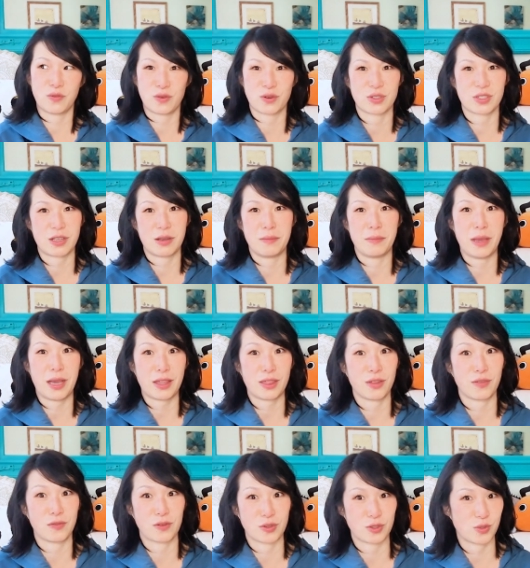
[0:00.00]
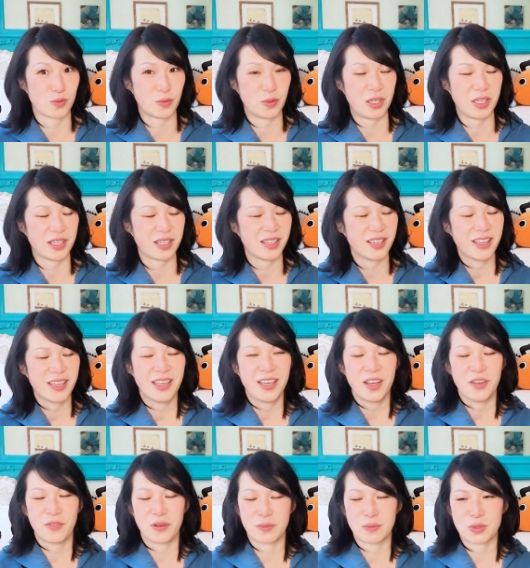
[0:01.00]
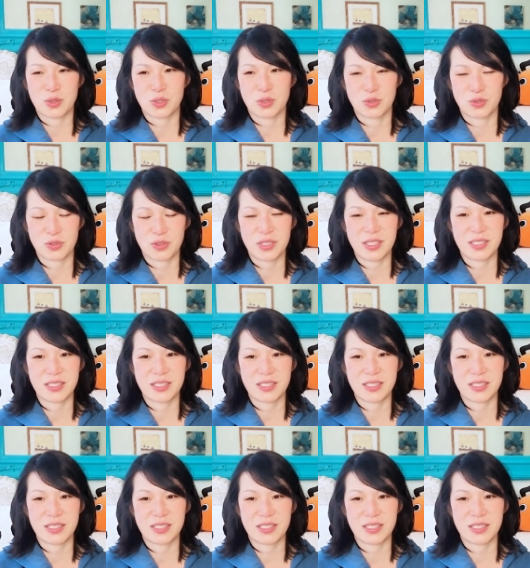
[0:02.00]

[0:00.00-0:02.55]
first come back the first week from surgery.